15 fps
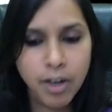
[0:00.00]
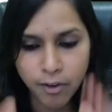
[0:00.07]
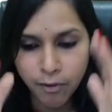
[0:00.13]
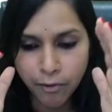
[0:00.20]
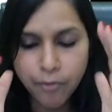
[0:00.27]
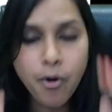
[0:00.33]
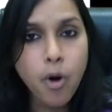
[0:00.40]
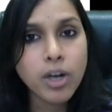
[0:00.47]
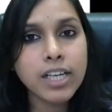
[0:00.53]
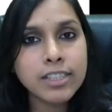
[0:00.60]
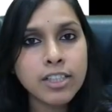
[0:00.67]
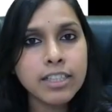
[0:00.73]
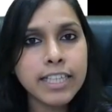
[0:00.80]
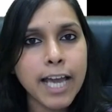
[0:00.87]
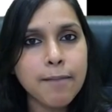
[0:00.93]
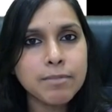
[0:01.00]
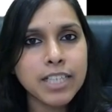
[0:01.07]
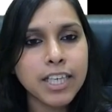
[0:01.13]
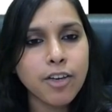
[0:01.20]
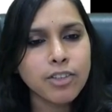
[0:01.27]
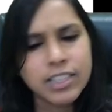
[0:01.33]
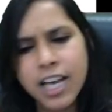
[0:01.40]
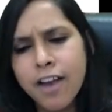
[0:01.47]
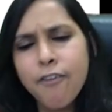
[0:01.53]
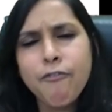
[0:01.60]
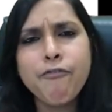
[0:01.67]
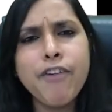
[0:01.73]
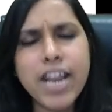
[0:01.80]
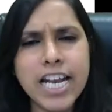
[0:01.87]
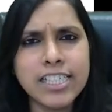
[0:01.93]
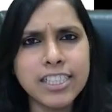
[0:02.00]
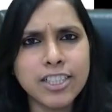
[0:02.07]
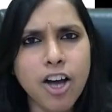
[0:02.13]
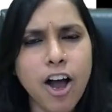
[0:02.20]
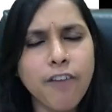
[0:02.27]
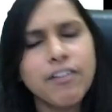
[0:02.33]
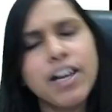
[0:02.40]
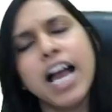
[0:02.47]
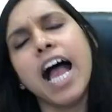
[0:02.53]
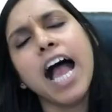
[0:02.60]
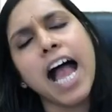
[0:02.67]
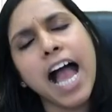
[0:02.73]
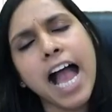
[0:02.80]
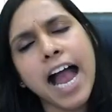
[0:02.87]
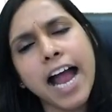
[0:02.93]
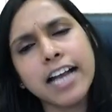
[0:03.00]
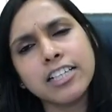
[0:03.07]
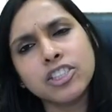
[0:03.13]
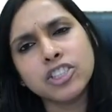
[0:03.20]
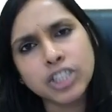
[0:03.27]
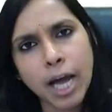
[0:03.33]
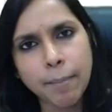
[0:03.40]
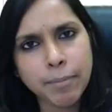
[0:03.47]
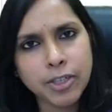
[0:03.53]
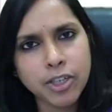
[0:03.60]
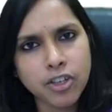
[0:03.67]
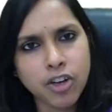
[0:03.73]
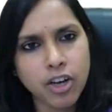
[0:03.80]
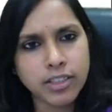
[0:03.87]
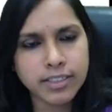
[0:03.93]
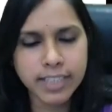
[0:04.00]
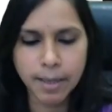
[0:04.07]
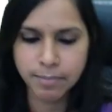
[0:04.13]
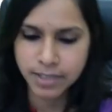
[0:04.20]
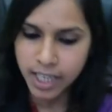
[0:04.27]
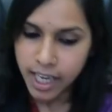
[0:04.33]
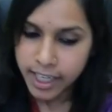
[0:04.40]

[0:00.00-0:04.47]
focus on the MCQs, finish it off and sharpen your concepts.